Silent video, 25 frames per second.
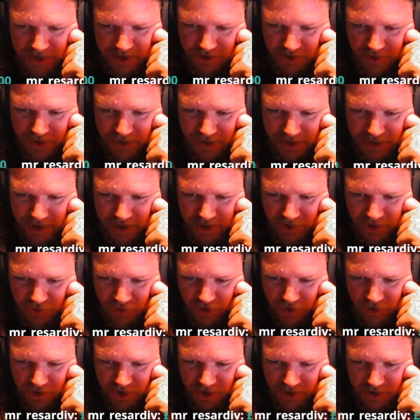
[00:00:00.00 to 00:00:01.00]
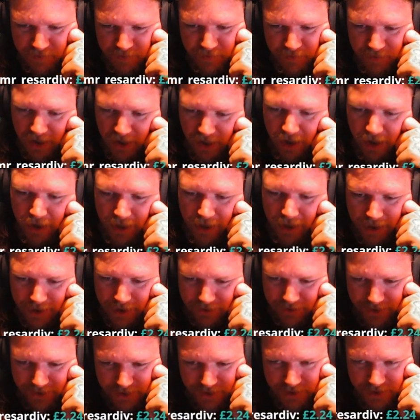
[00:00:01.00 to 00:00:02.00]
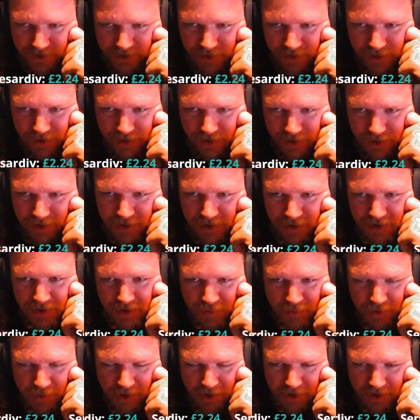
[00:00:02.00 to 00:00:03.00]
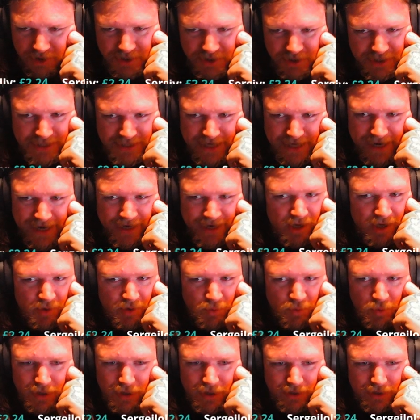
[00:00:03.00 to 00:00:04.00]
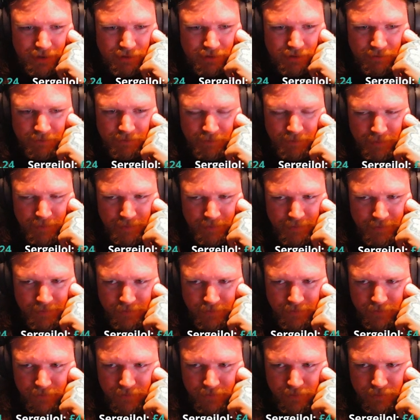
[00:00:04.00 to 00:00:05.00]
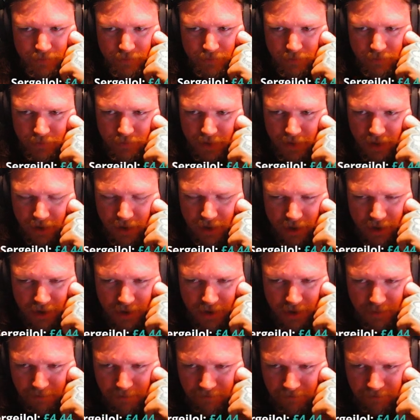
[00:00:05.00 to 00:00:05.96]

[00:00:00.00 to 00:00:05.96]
units later on just are hilarious. Where you're just attacking with um,